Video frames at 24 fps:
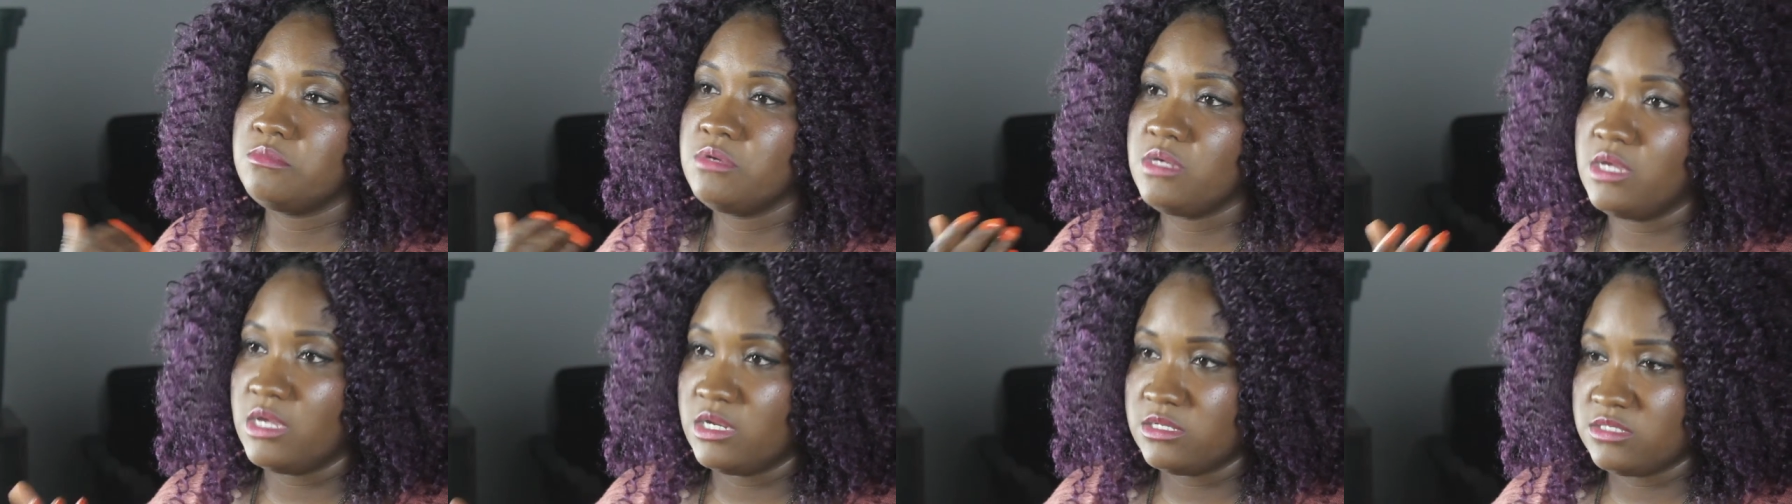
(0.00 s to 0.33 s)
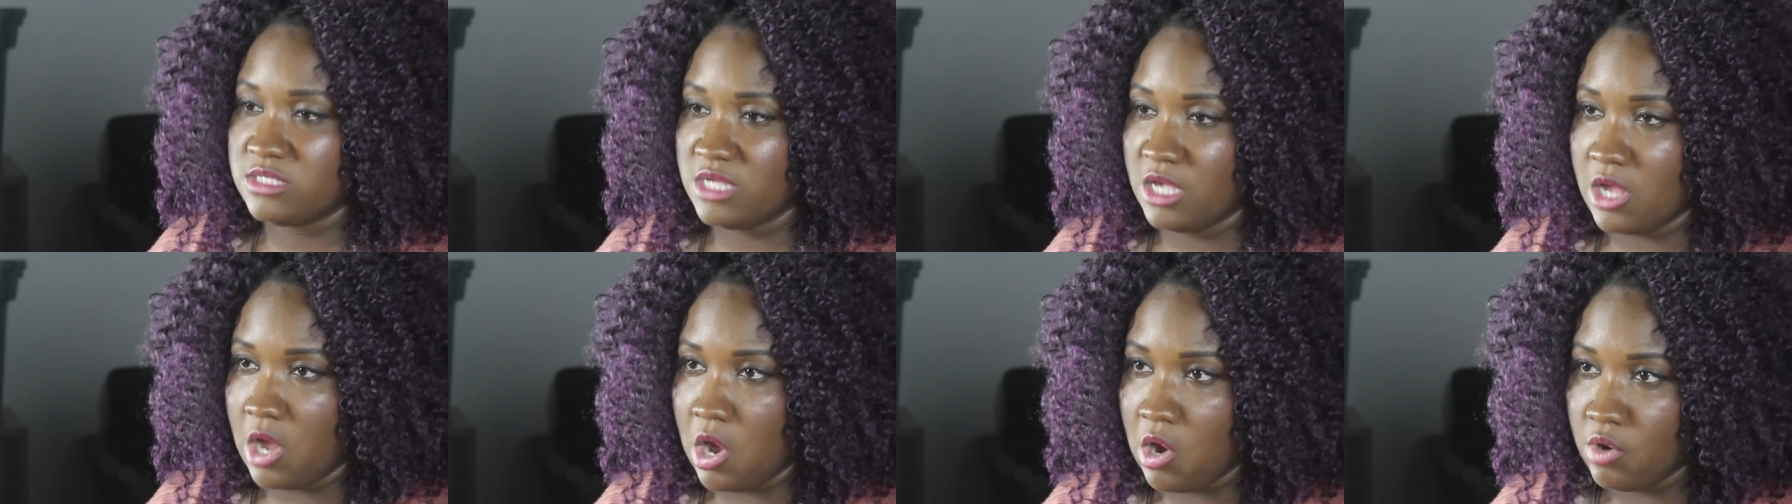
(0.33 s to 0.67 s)
began to
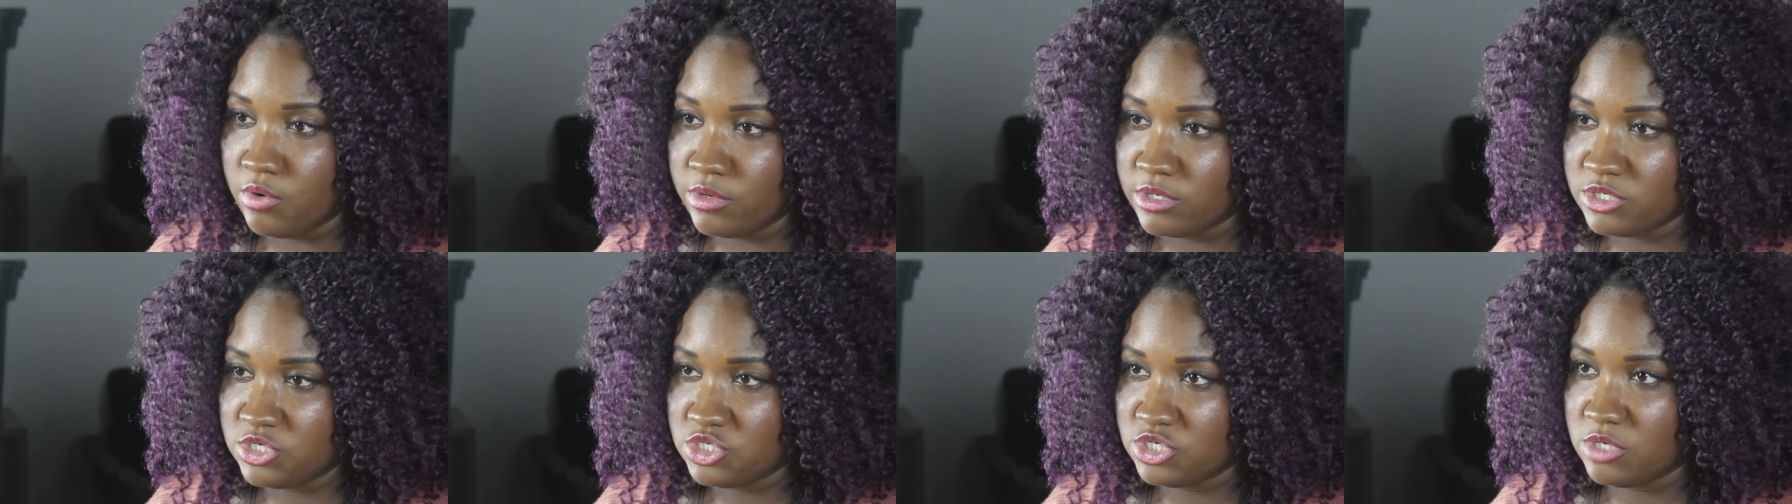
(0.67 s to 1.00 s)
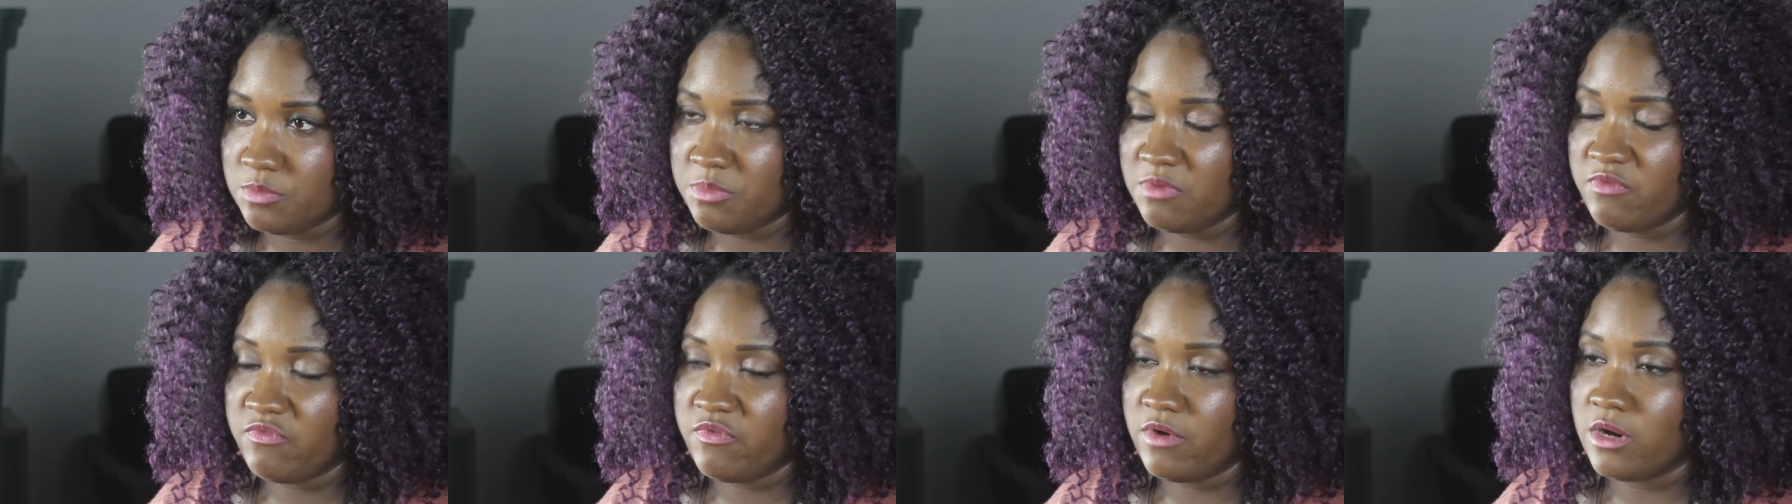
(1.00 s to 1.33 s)
take
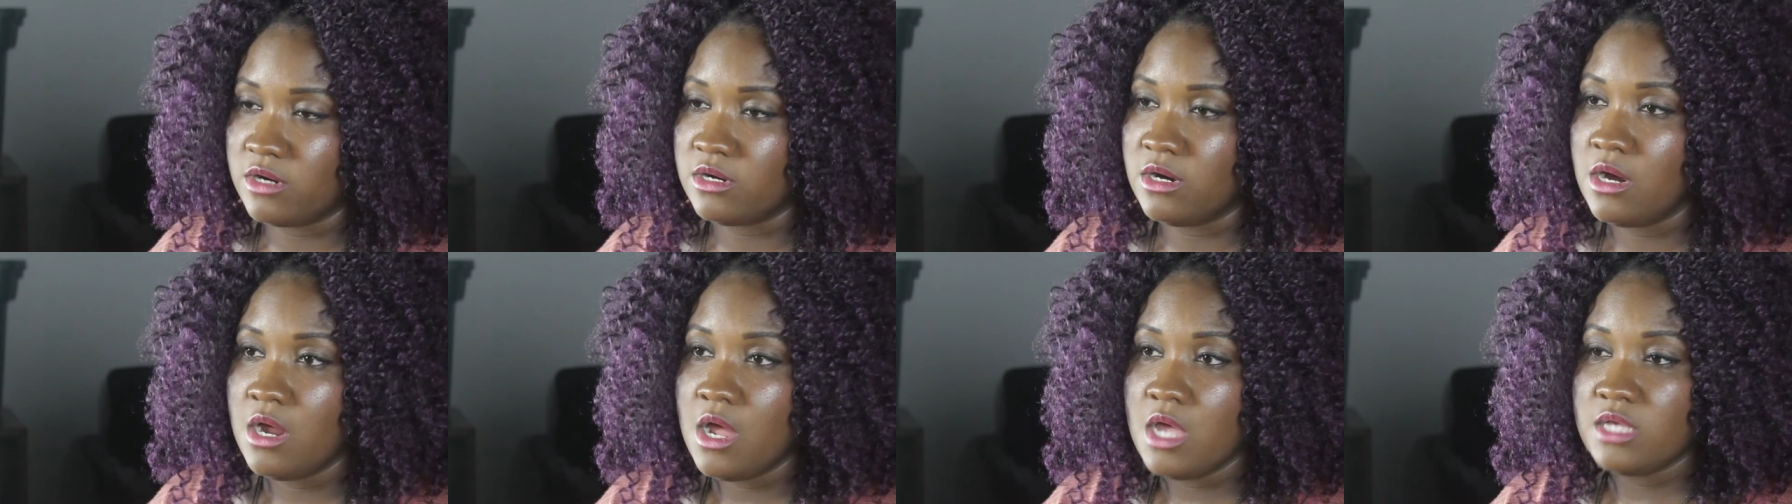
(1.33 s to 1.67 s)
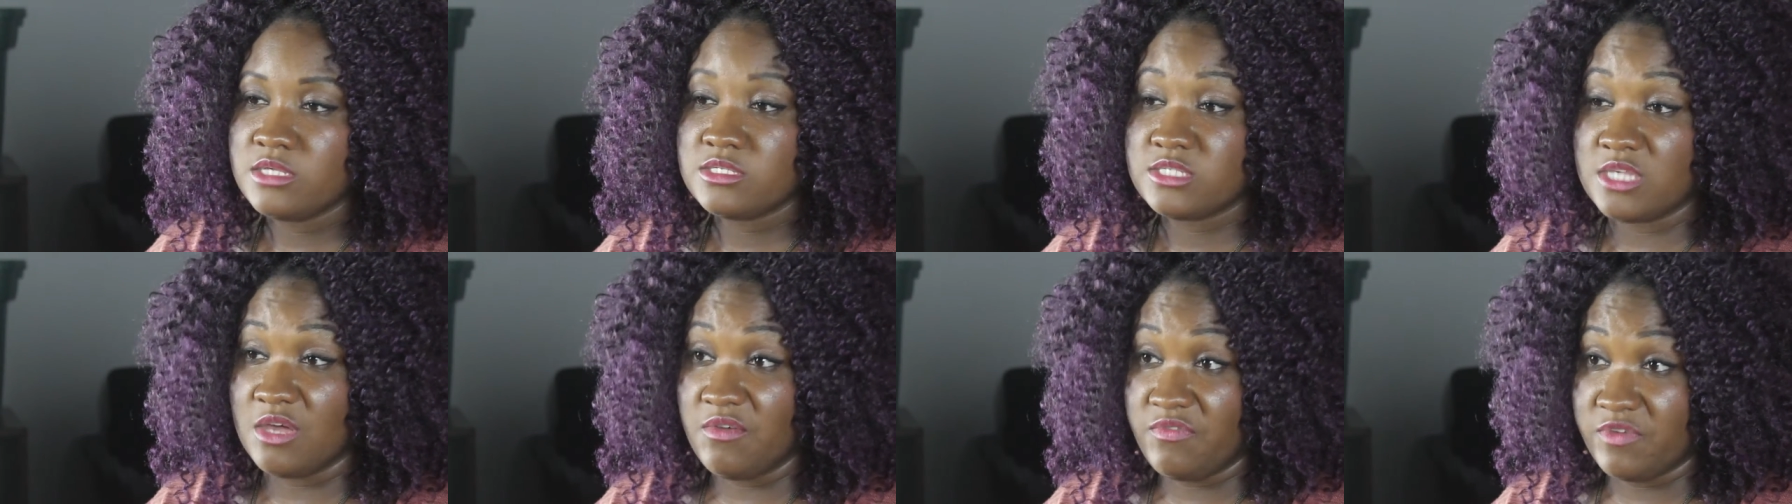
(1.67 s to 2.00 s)
ownership of
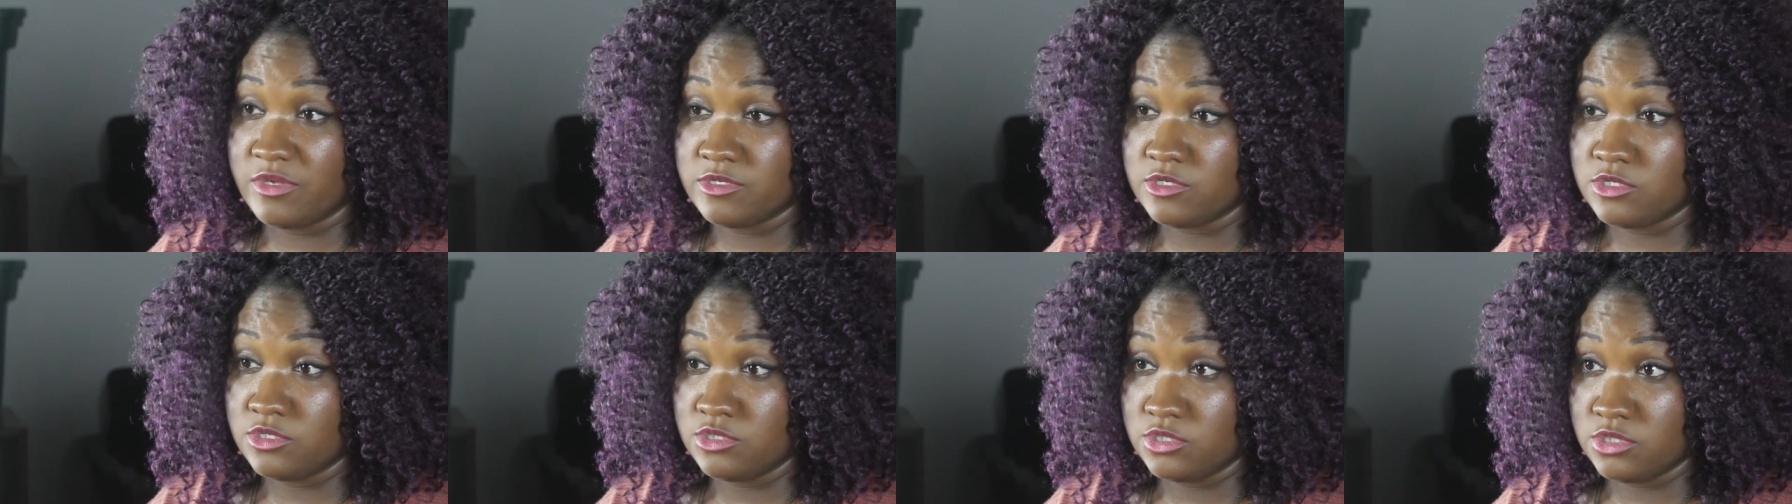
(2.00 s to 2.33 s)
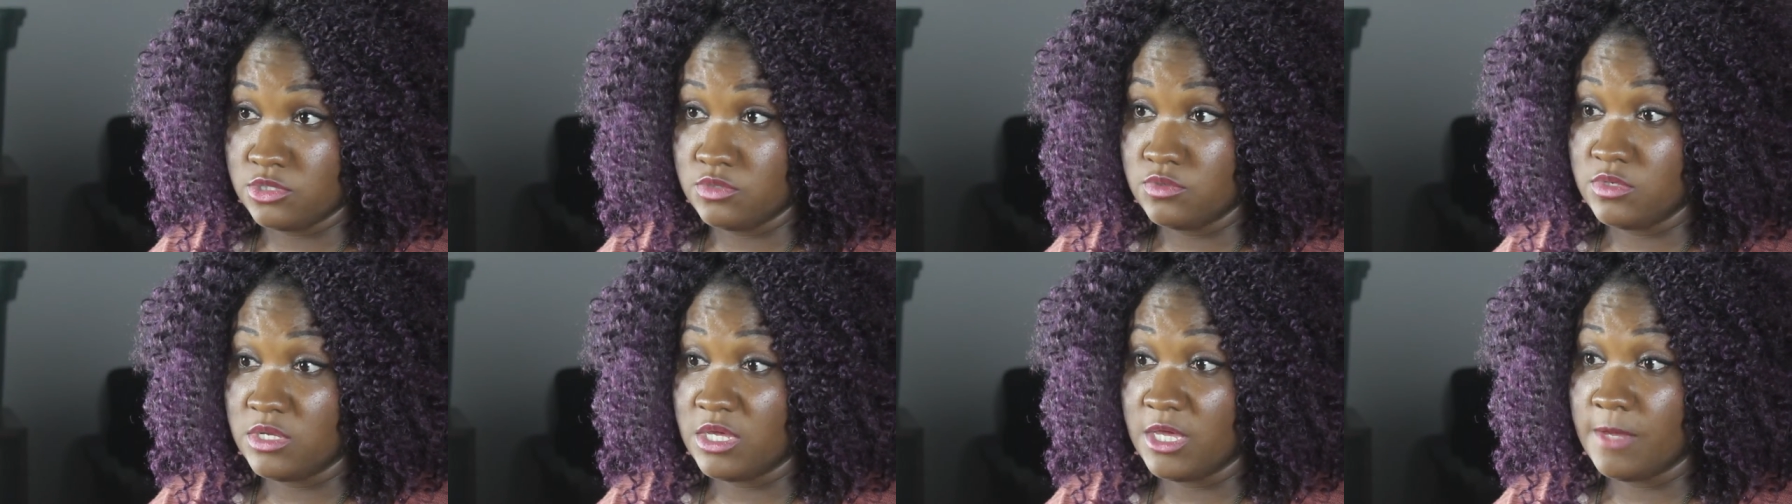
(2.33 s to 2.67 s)
herself as a
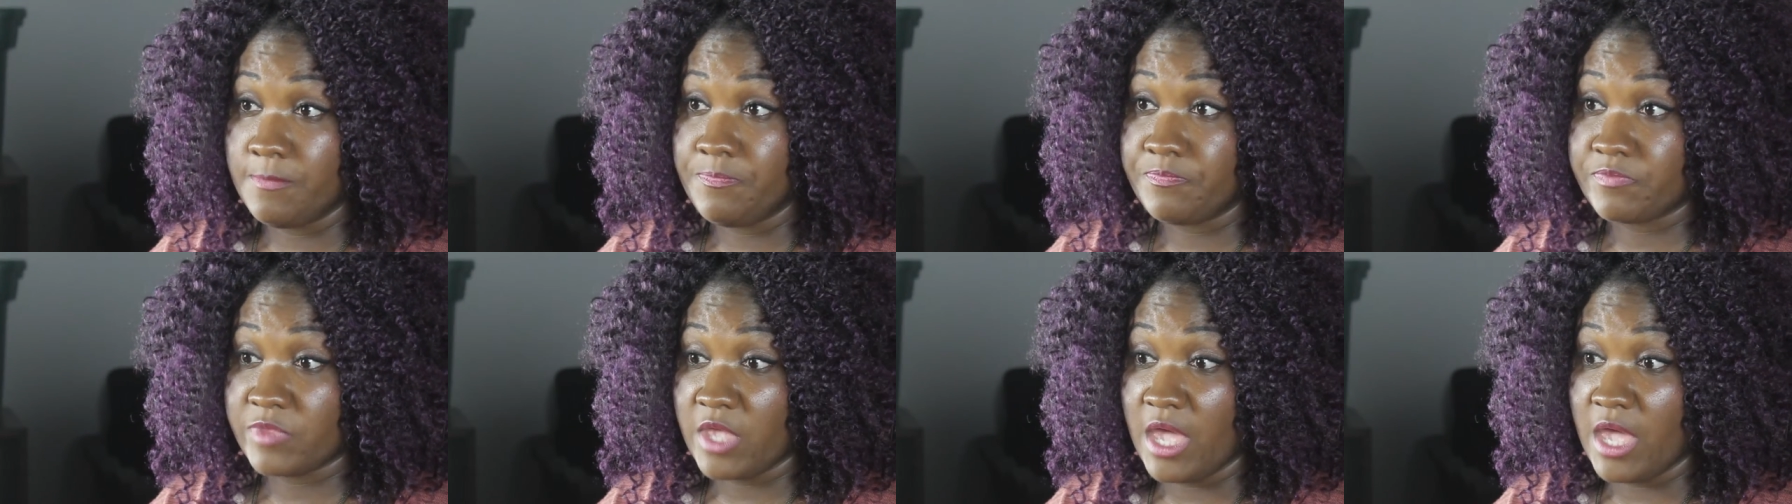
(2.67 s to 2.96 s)
student